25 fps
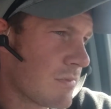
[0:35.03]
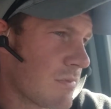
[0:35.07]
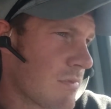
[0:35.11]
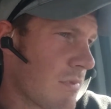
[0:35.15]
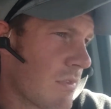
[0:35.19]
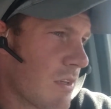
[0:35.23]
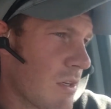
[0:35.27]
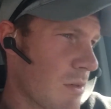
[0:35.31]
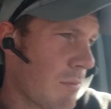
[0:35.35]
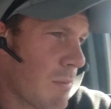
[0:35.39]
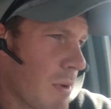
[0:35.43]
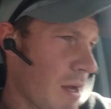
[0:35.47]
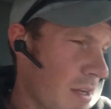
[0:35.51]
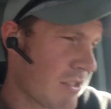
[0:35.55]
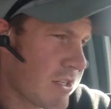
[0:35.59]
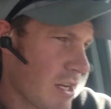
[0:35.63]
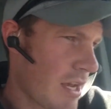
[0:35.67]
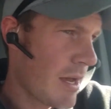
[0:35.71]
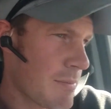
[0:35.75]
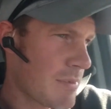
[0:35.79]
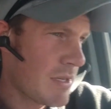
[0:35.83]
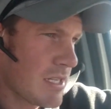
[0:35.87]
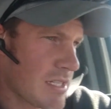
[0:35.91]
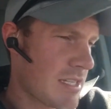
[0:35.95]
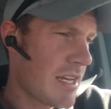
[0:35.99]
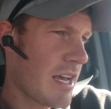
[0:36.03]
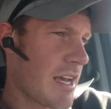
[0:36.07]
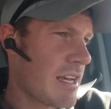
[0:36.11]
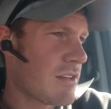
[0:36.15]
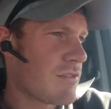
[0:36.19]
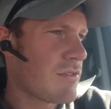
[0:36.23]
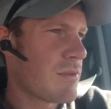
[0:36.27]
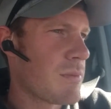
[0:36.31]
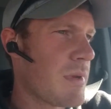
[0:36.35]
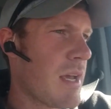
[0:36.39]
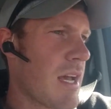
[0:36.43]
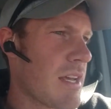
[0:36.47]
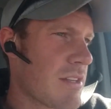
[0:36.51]
There's a bunch of empty
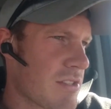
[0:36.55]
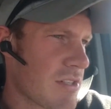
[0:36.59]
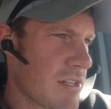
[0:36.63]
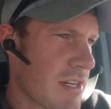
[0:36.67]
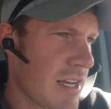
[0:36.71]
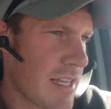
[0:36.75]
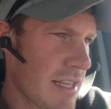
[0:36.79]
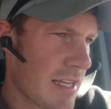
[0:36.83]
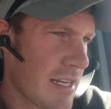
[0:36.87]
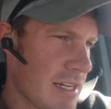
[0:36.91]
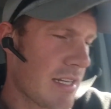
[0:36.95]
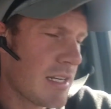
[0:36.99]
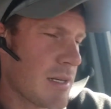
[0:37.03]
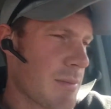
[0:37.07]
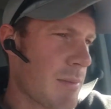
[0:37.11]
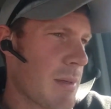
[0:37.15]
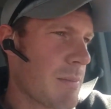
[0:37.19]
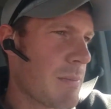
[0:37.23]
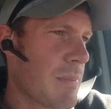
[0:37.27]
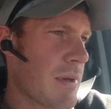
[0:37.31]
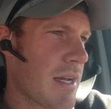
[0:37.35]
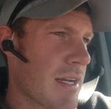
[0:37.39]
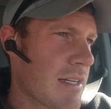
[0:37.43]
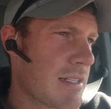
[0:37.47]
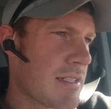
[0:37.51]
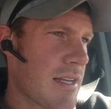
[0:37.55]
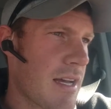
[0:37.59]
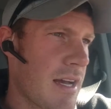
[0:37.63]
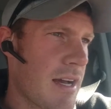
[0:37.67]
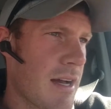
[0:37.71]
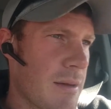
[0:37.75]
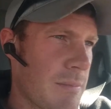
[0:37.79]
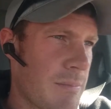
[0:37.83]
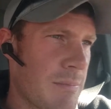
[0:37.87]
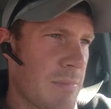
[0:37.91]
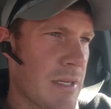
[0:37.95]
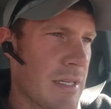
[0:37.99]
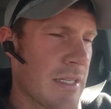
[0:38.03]
tanks from yesterday that need to be picked
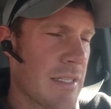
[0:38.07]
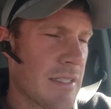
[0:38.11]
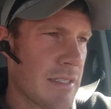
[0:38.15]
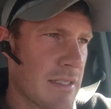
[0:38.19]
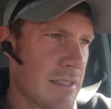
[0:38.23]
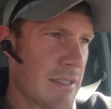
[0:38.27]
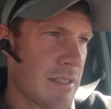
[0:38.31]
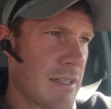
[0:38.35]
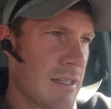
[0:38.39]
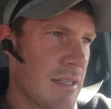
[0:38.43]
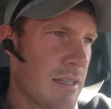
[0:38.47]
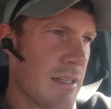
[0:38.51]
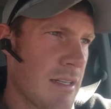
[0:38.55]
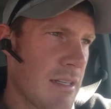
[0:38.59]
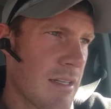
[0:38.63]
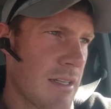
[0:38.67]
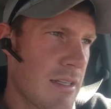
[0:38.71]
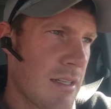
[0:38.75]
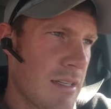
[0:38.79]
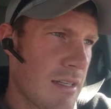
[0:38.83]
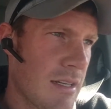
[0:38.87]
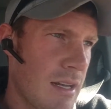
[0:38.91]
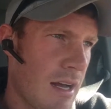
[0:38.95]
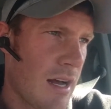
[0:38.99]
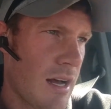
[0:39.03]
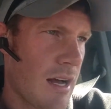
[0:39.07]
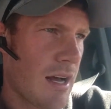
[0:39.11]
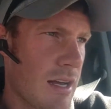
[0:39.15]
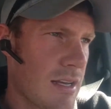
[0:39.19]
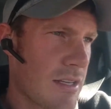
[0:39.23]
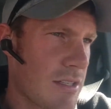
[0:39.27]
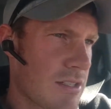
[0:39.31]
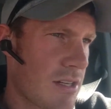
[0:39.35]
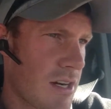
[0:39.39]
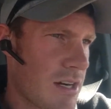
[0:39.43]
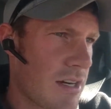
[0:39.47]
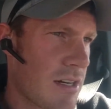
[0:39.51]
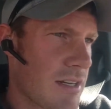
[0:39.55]
up,
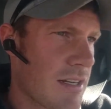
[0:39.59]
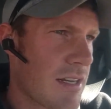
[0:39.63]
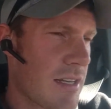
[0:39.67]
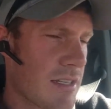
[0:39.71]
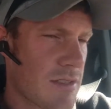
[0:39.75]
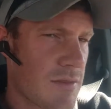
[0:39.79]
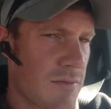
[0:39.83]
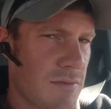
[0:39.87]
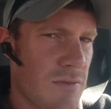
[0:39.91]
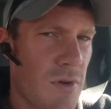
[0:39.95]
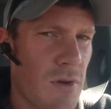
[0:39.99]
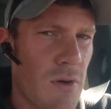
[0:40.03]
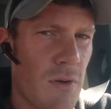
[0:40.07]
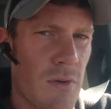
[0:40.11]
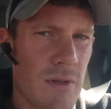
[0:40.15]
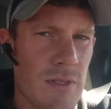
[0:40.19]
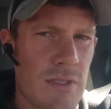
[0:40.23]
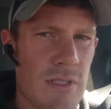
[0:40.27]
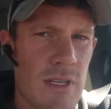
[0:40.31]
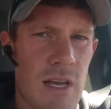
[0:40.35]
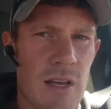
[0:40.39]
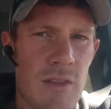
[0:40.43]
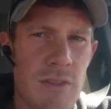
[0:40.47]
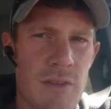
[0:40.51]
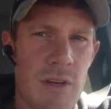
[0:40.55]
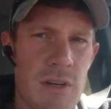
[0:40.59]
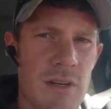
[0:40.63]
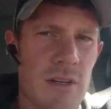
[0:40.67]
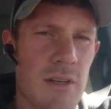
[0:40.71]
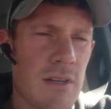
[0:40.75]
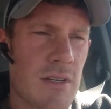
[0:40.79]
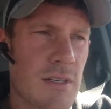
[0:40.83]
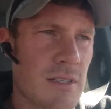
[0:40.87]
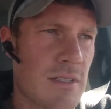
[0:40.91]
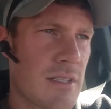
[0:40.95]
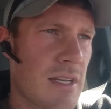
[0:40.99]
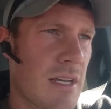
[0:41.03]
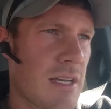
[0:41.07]
and starting to get some full ones out there
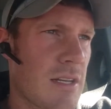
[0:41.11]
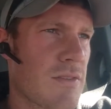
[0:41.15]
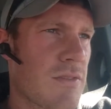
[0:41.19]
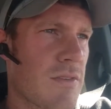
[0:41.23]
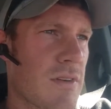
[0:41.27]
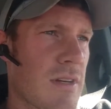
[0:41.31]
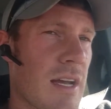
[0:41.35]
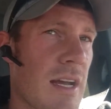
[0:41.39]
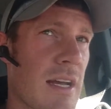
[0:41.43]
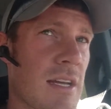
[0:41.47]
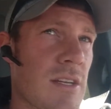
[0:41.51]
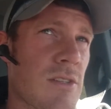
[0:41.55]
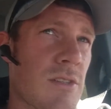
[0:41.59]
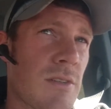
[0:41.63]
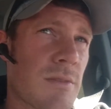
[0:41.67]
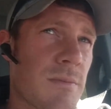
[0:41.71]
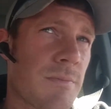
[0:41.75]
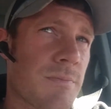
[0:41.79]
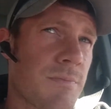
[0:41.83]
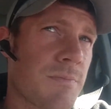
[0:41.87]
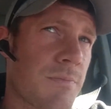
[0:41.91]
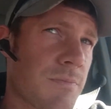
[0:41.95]
staged for guys.